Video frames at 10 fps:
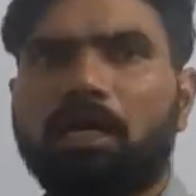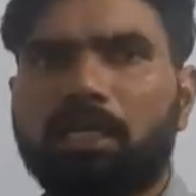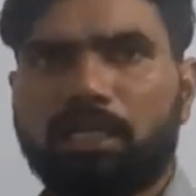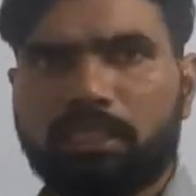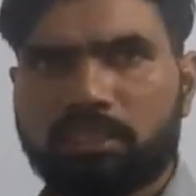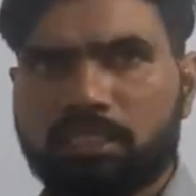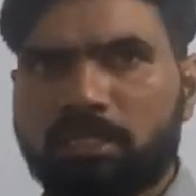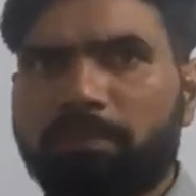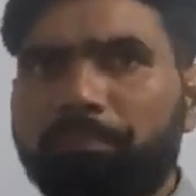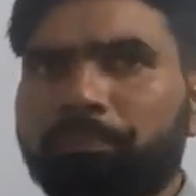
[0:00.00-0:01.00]
in a
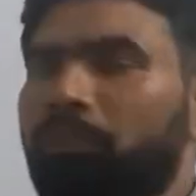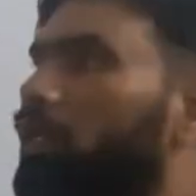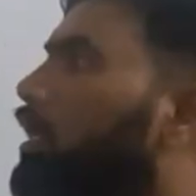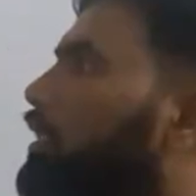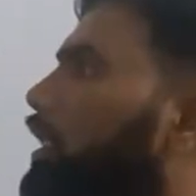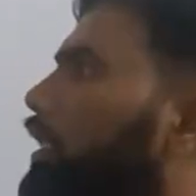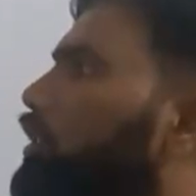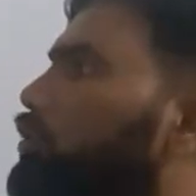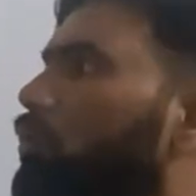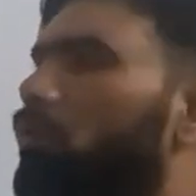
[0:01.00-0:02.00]
system, that
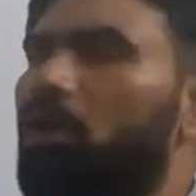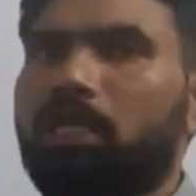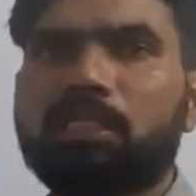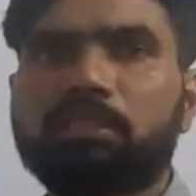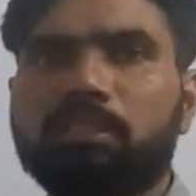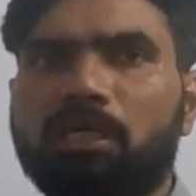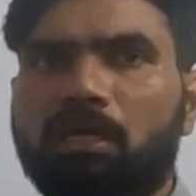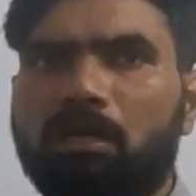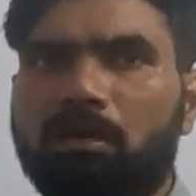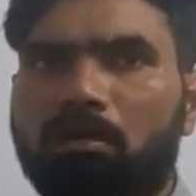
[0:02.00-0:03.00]
is called as
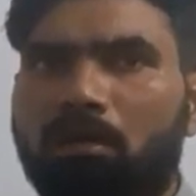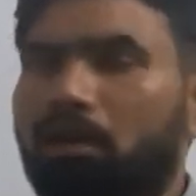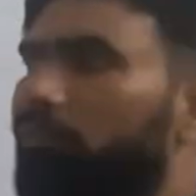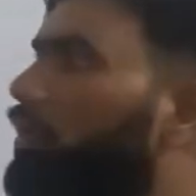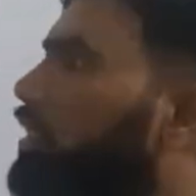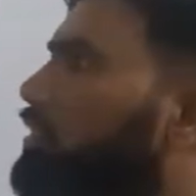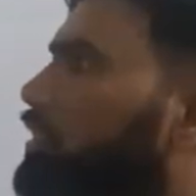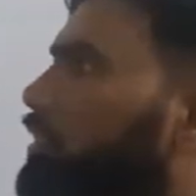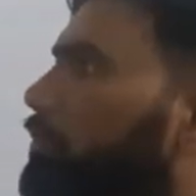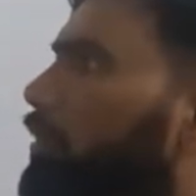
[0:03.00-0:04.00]
or we can say
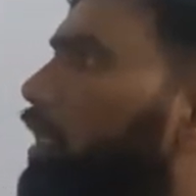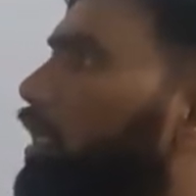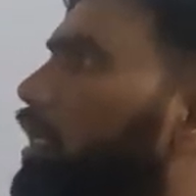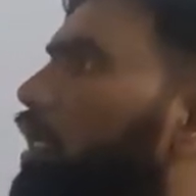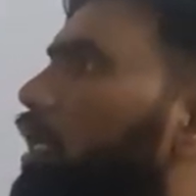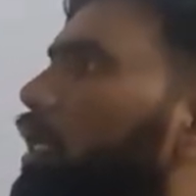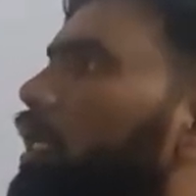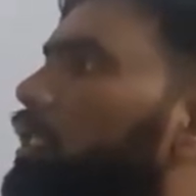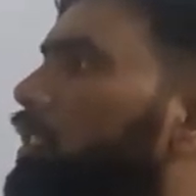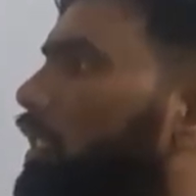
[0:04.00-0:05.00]
simply
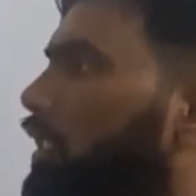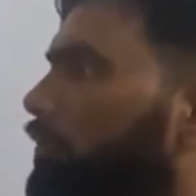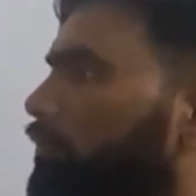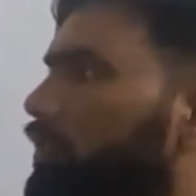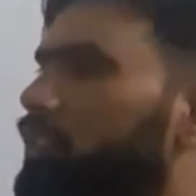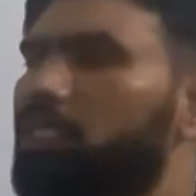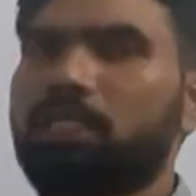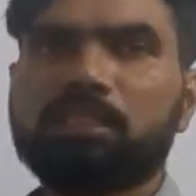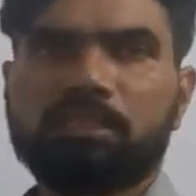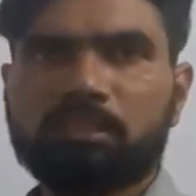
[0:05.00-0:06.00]
with
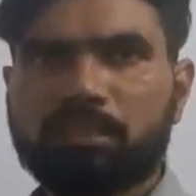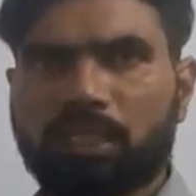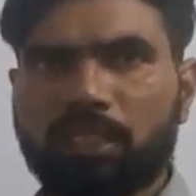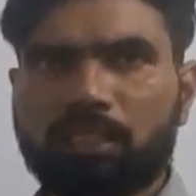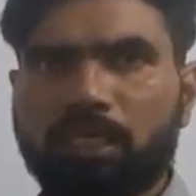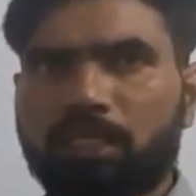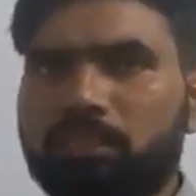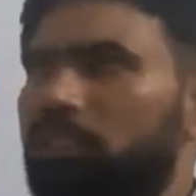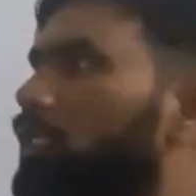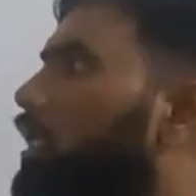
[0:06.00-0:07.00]
these three things,